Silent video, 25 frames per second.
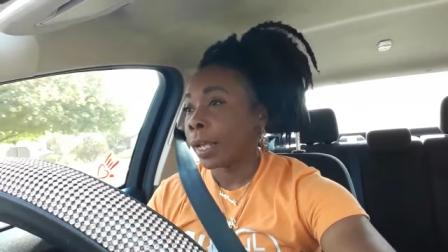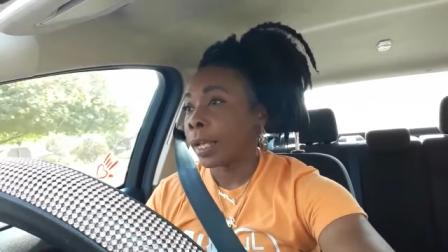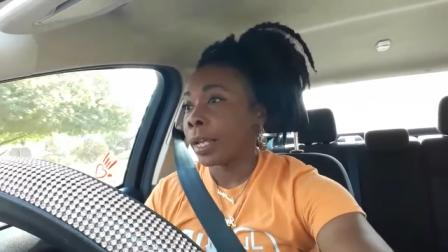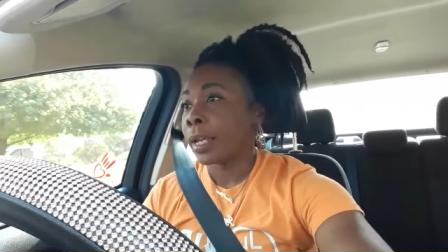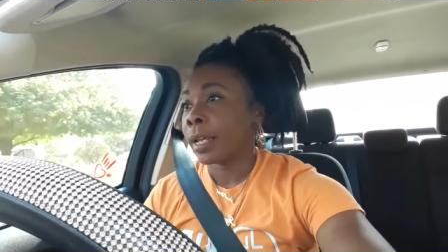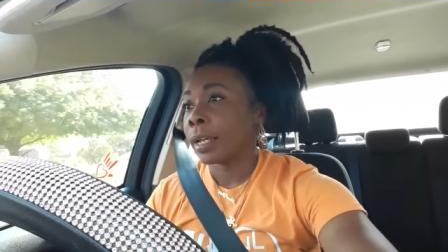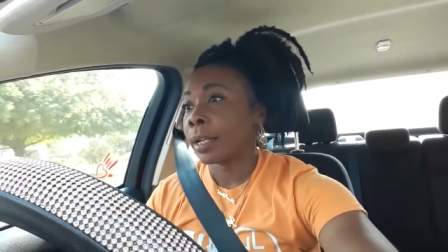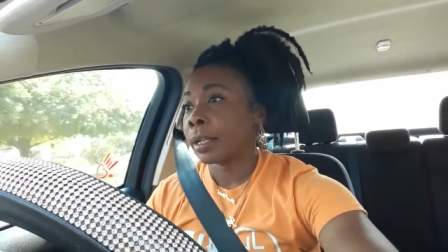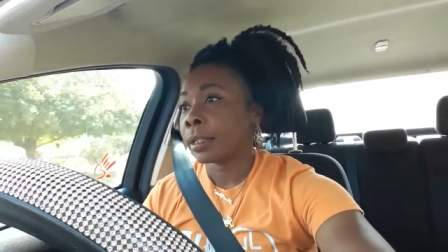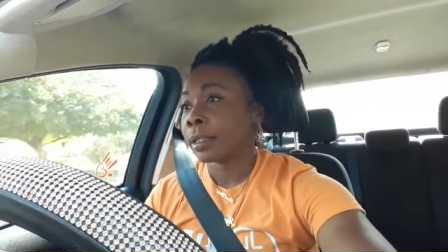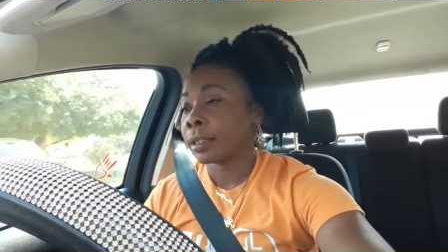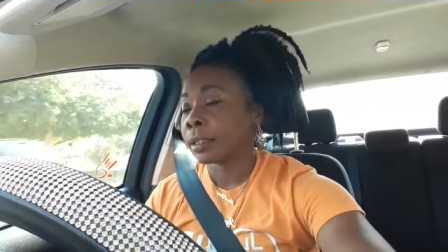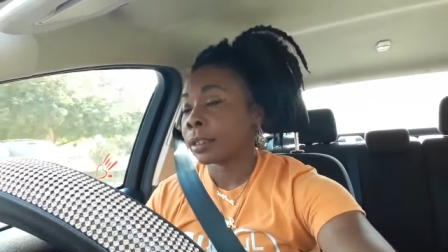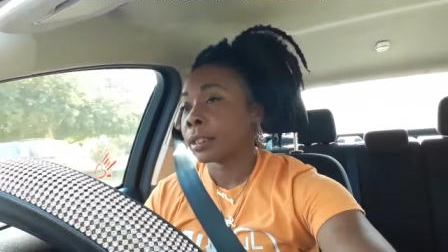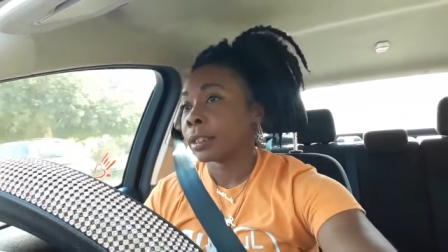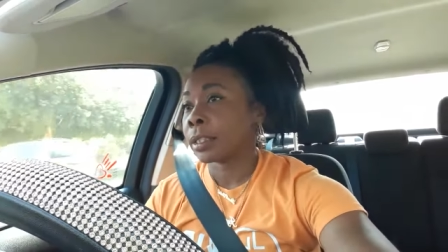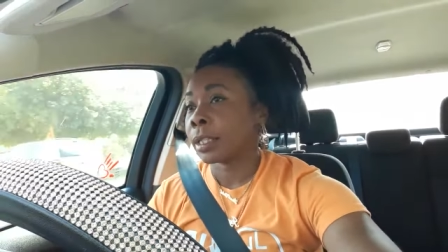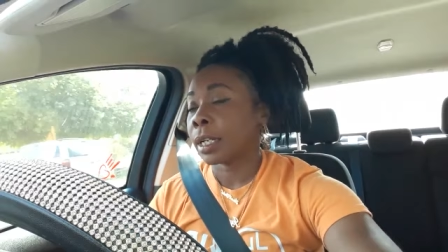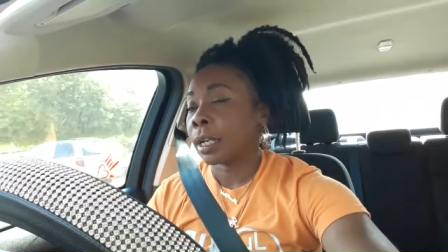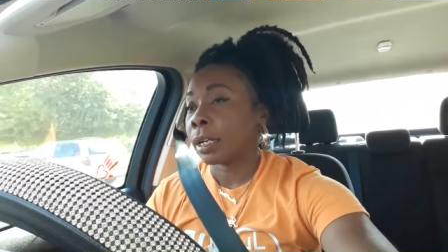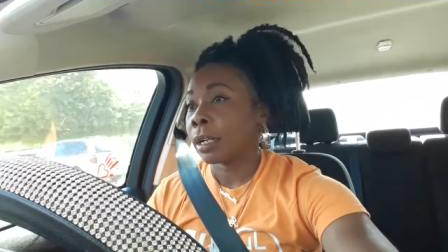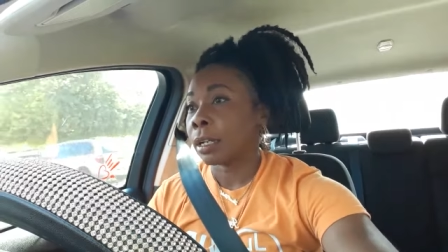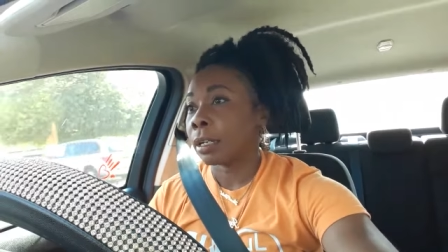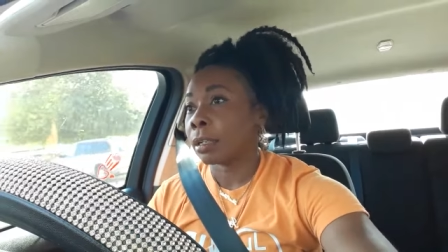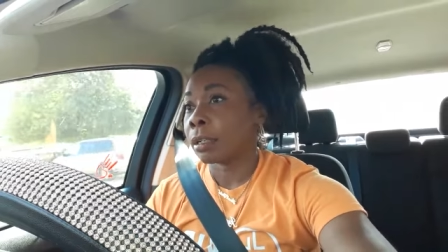
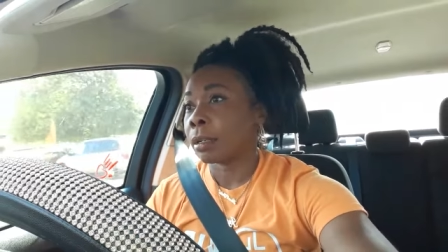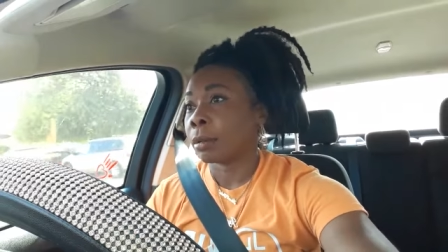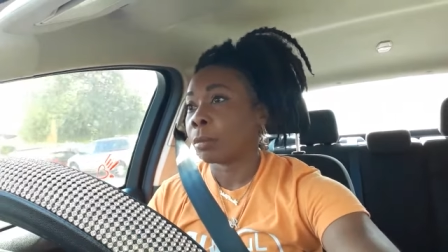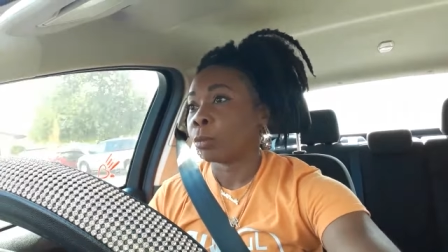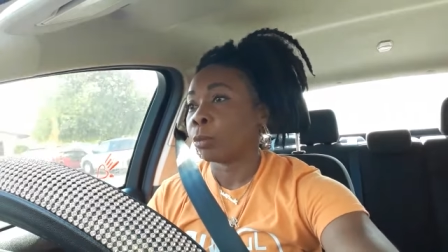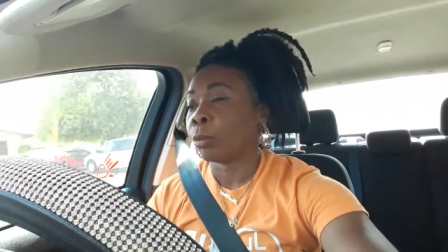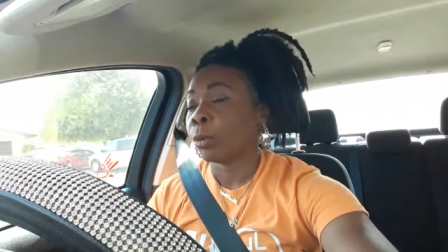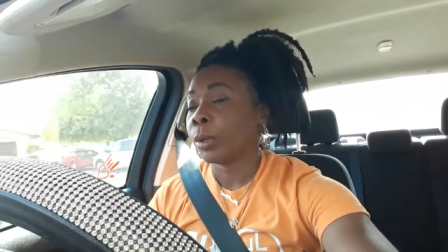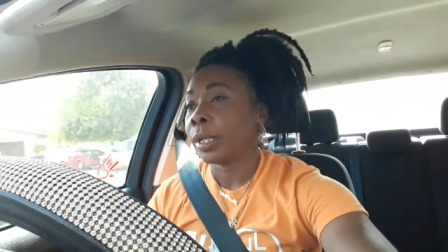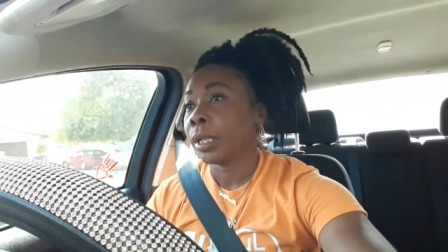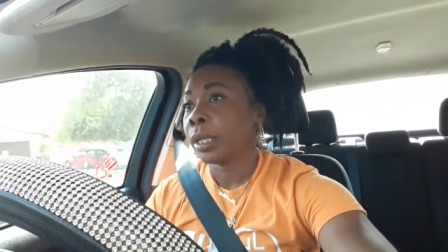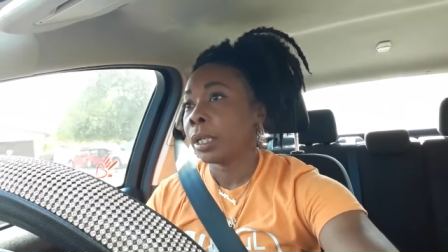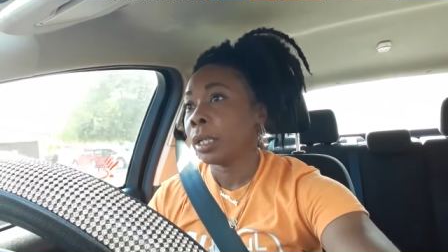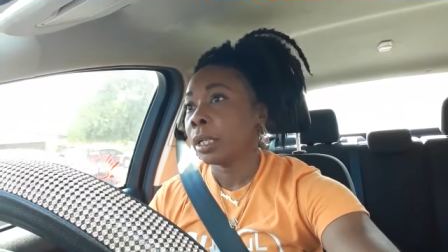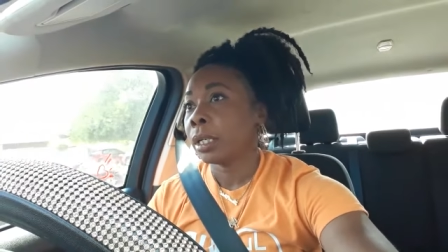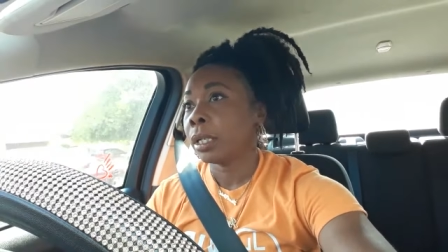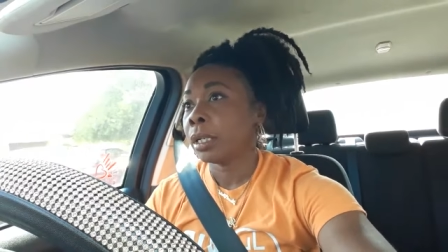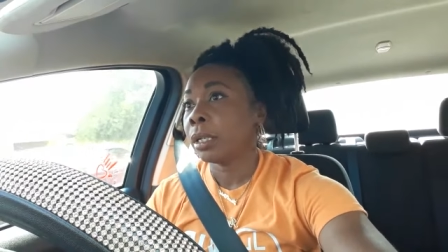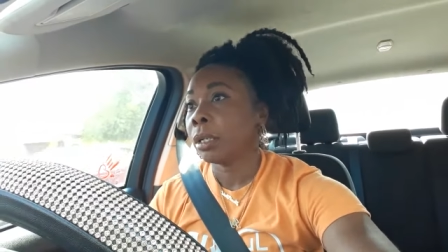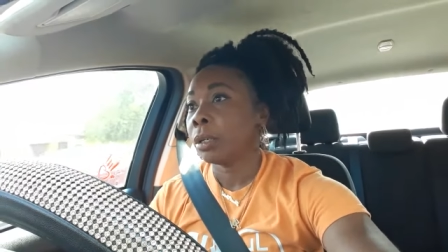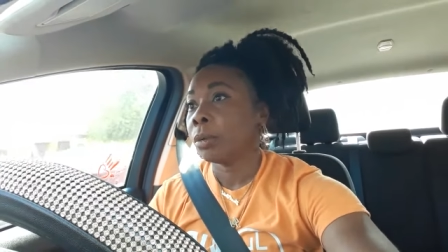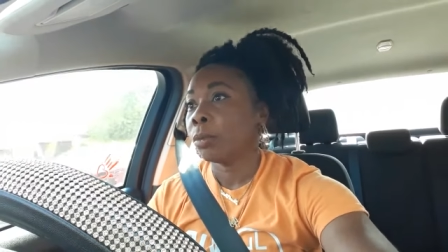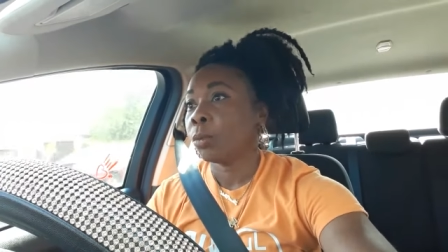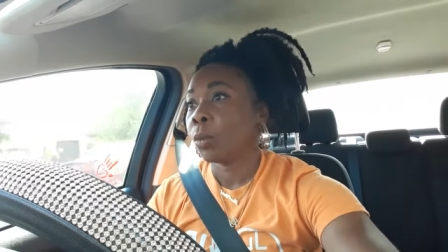And um, we